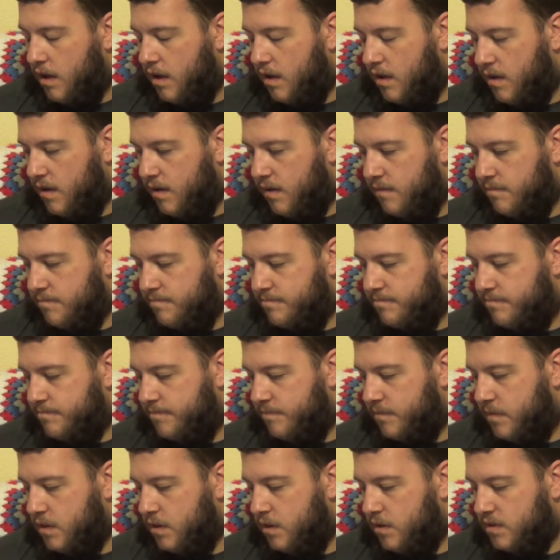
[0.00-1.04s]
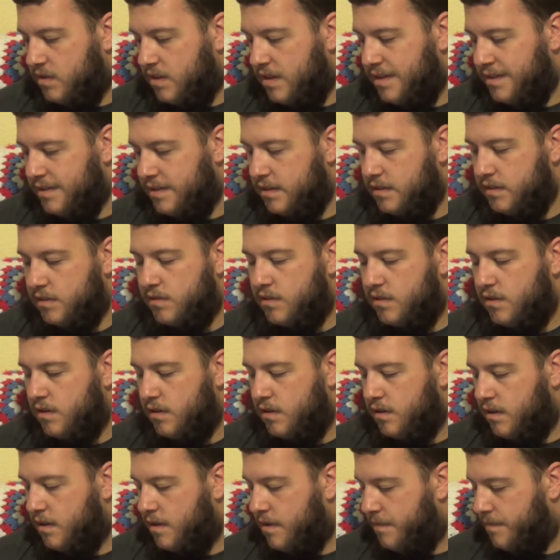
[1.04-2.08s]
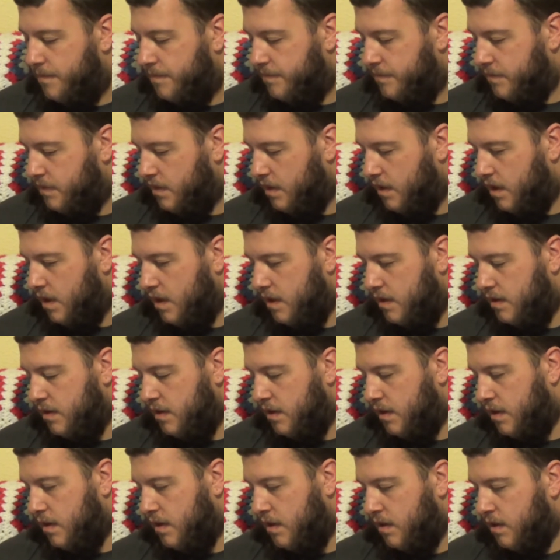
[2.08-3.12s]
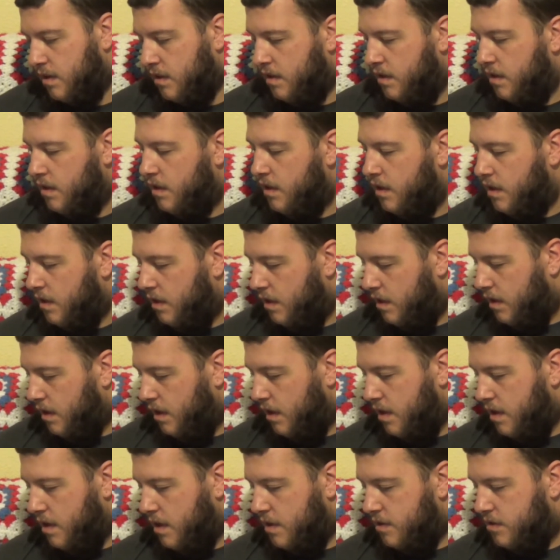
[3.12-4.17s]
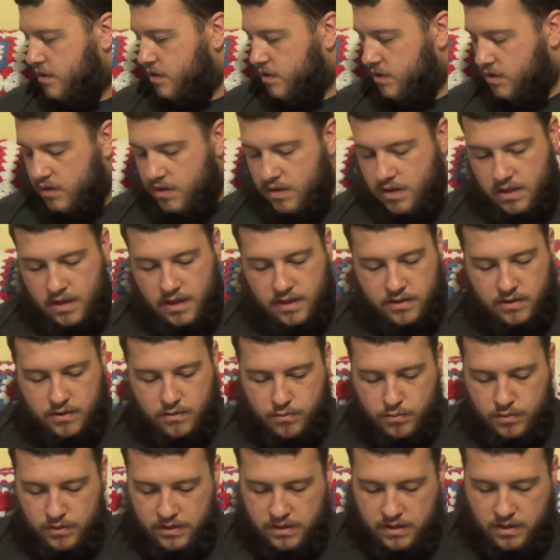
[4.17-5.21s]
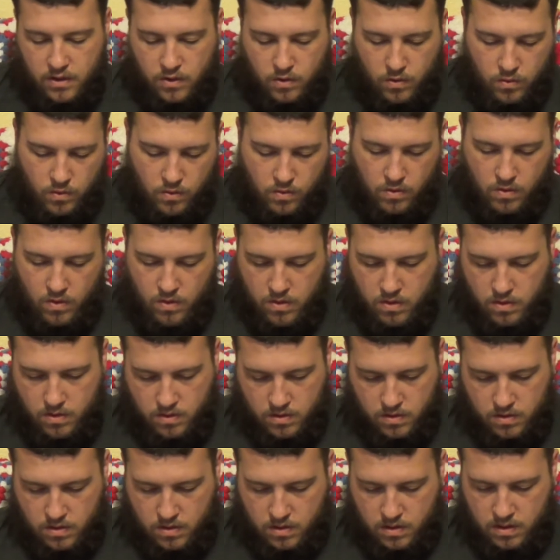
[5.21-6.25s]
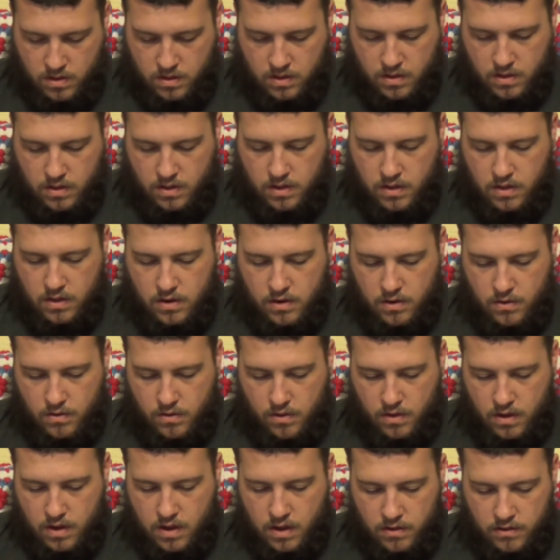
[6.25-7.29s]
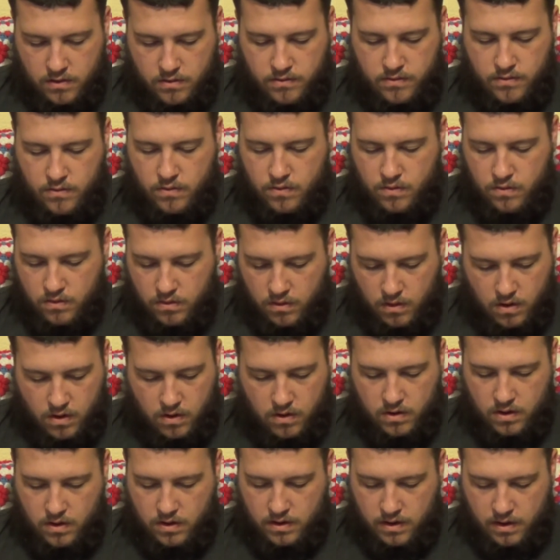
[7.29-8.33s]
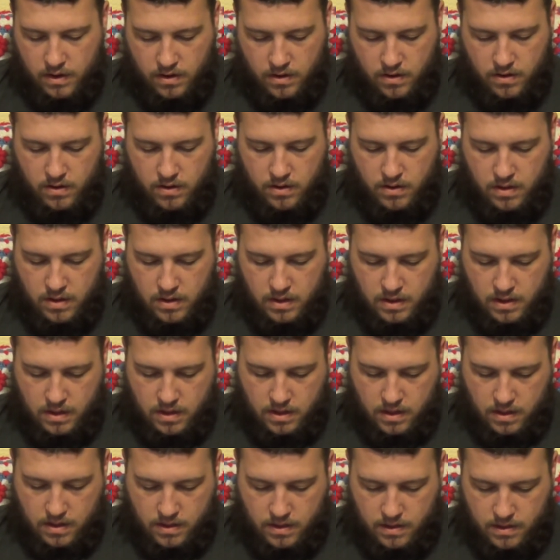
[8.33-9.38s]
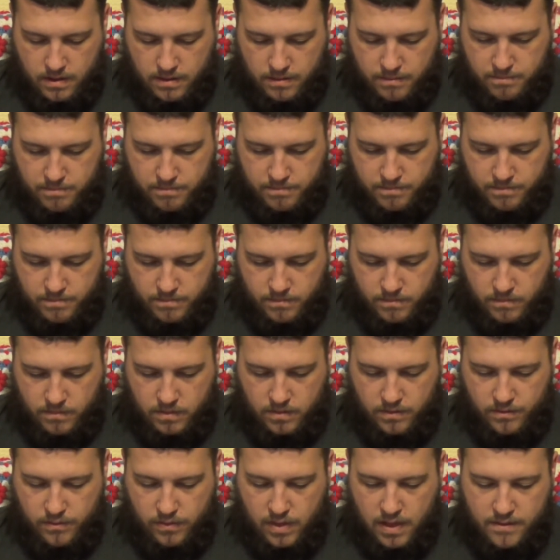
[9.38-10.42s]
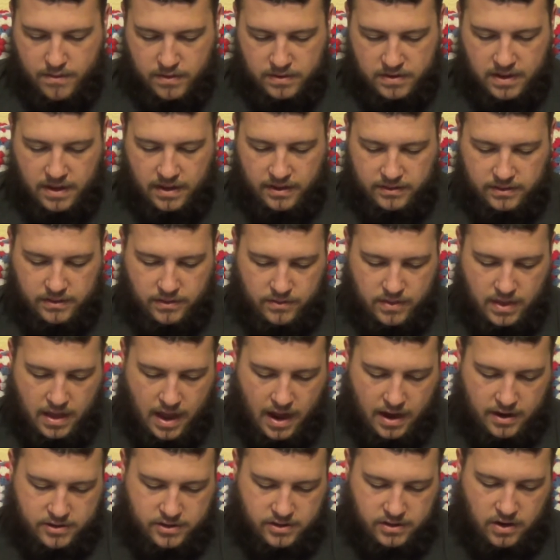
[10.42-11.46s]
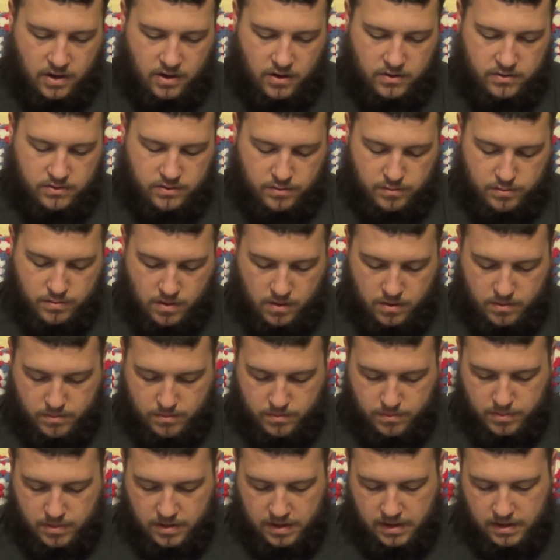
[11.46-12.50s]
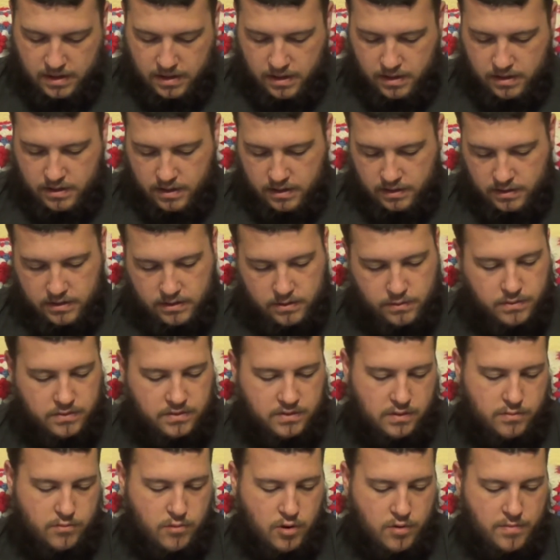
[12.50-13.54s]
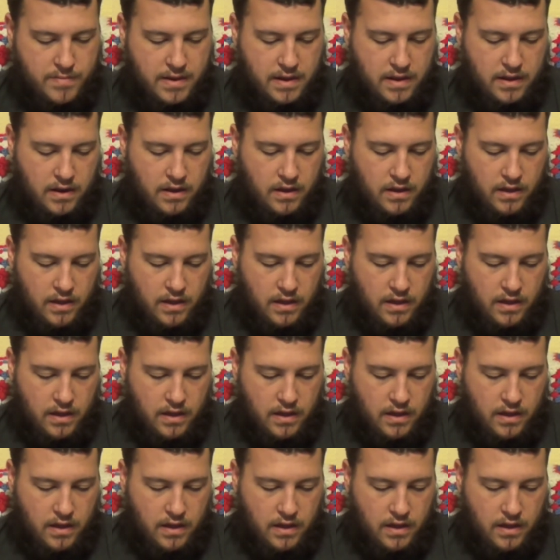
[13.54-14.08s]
You know, it's easy to learn, and it has some really cool, you know, colorful art on here. The flavor text of the action cards are pretty neat. Like this one's the mermaid.